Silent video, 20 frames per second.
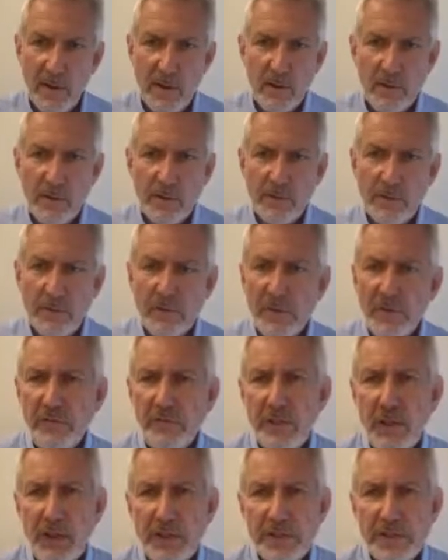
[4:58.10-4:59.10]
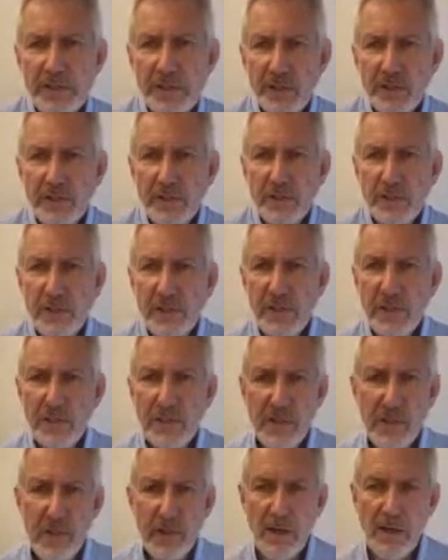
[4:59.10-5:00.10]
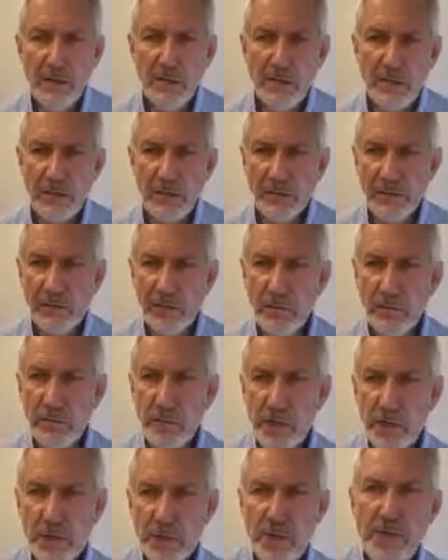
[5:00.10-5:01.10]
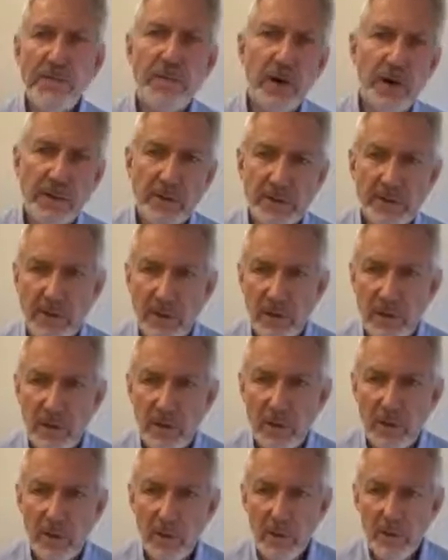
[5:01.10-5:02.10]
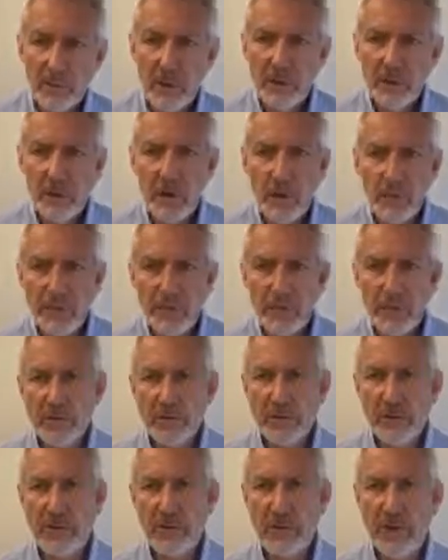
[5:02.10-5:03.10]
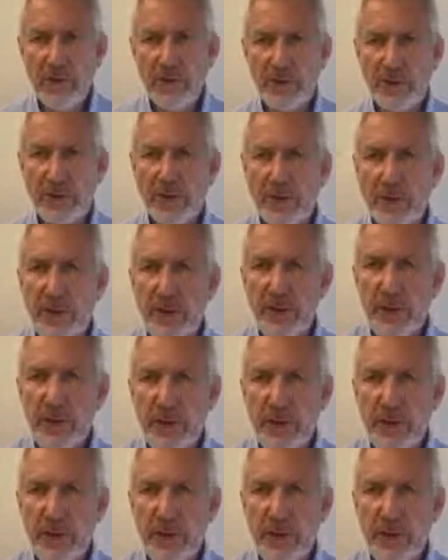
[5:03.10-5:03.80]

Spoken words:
Okay, so this slide shows the nearline system, which we find is our most common configuration.